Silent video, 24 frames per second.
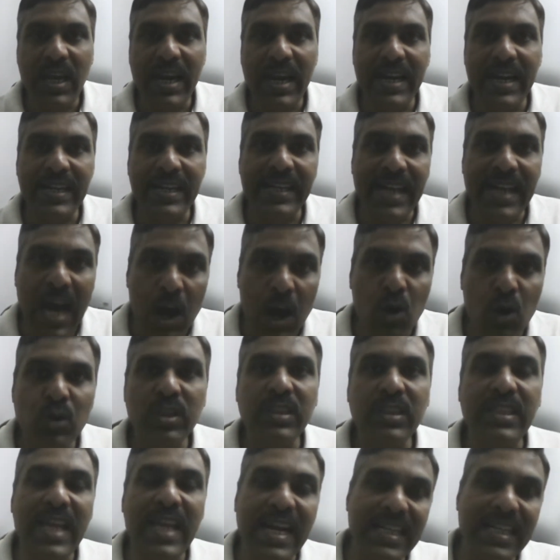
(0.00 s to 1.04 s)
And
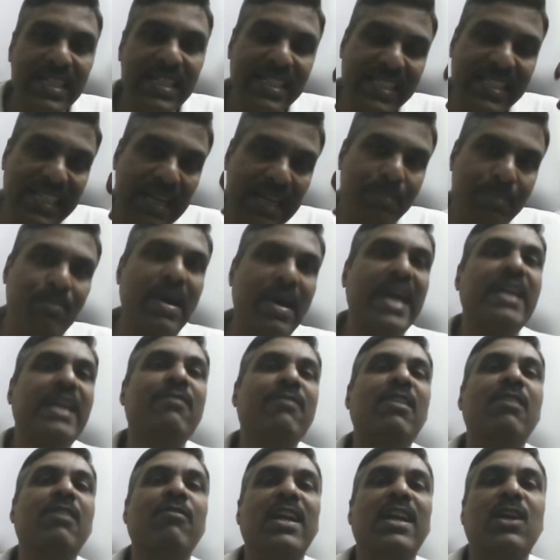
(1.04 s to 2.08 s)
now that same mind
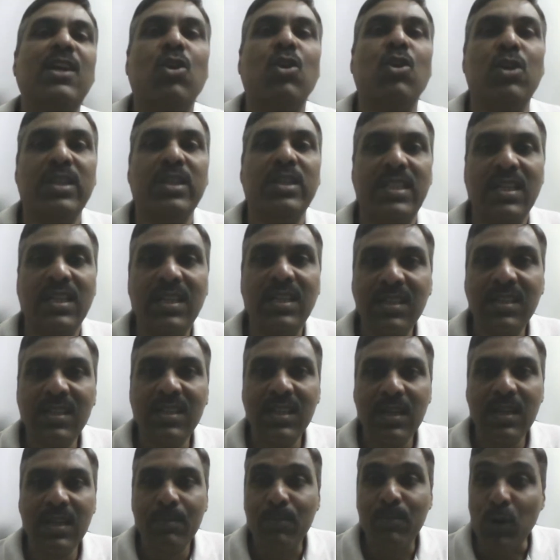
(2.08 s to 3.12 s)
will work on the
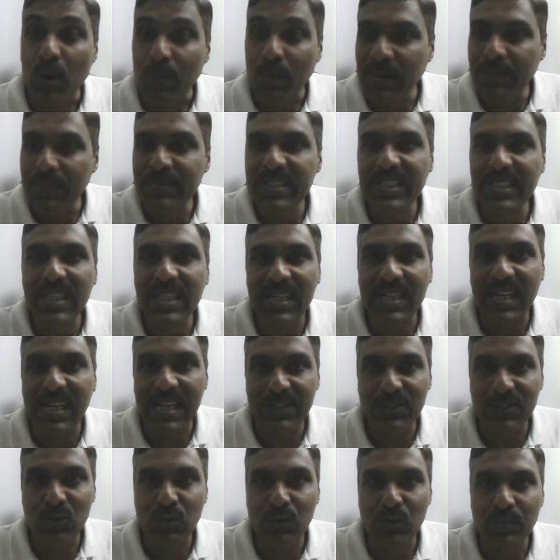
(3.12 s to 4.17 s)
problems in the
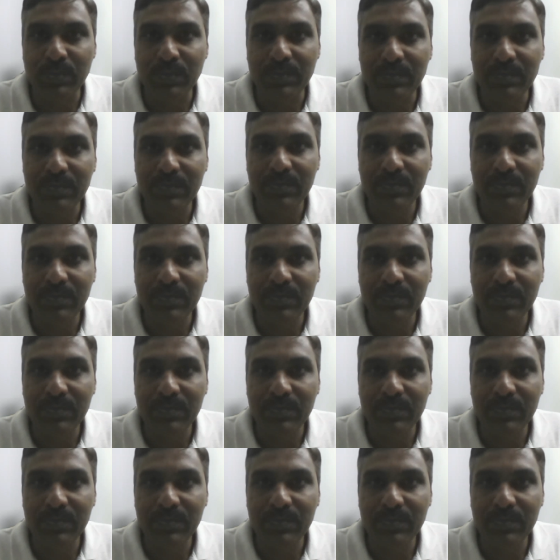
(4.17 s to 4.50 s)
classroom.